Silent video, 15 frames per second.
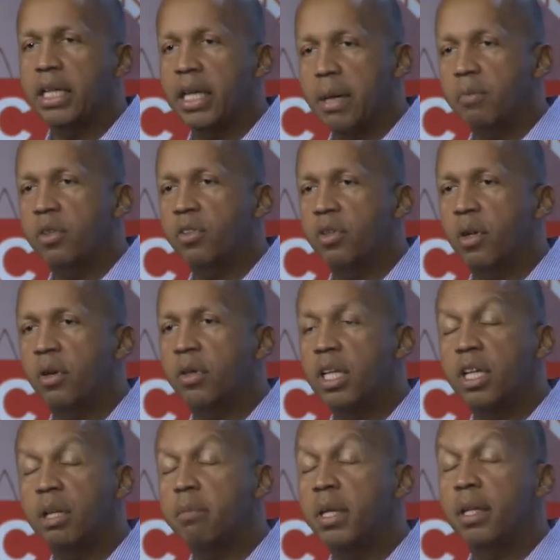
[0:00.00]
episode, he
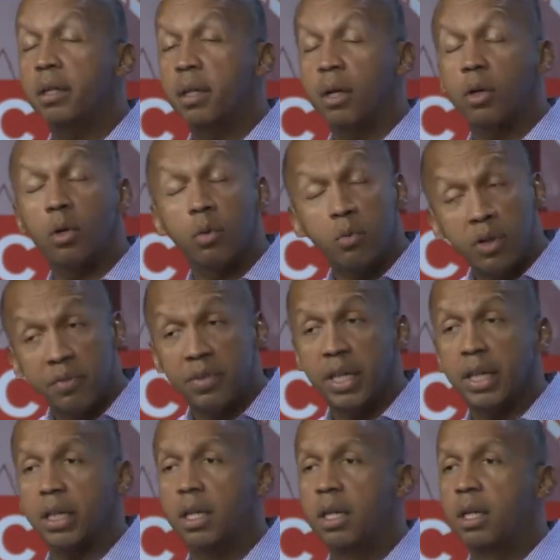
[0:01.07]
committed a
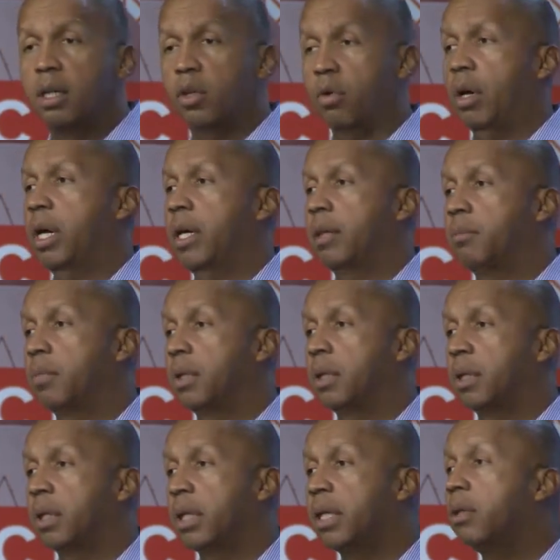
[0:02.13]
horrific crime
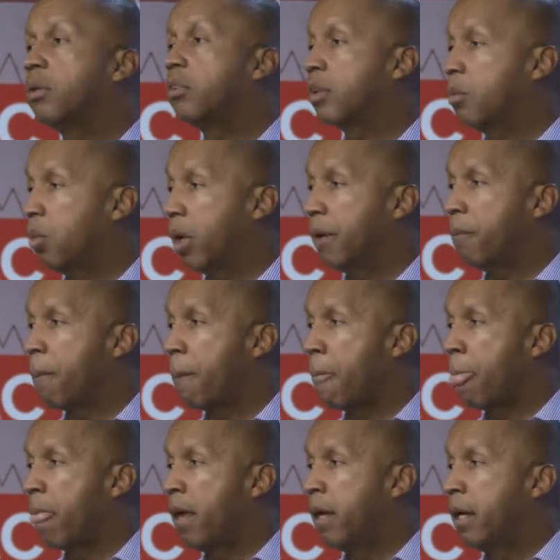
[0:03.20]
and killed someone.
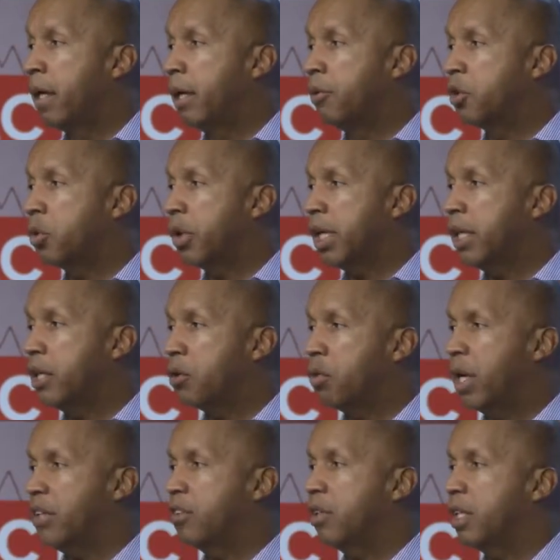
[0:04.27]
He was quickly
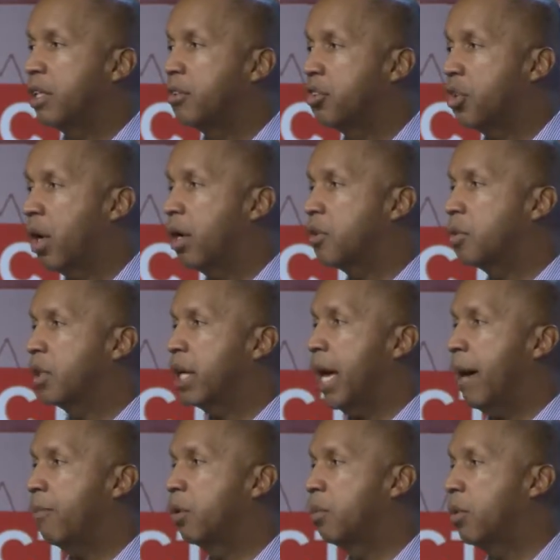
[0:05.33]
arrested and charged with
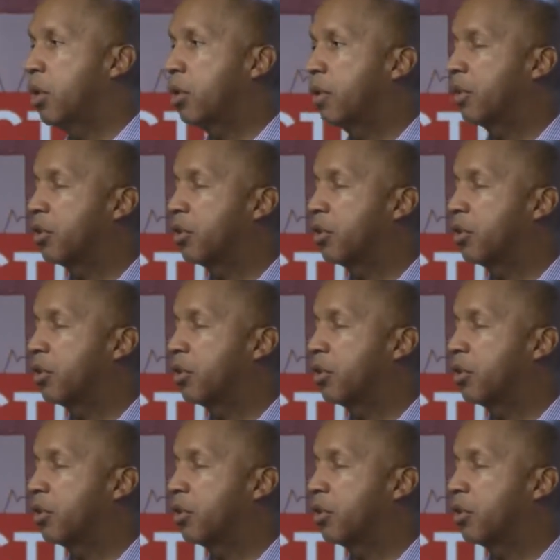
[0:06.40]
capital murder. The